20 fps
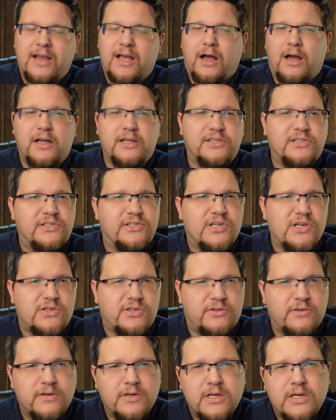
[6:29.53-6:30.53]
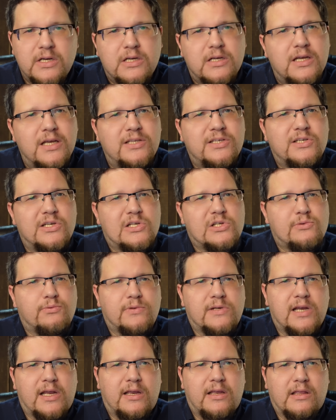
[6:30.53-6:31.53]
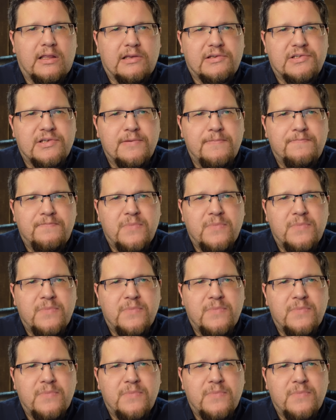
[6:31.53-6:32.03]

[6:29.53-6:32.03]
Uh, just it's just ridiculous.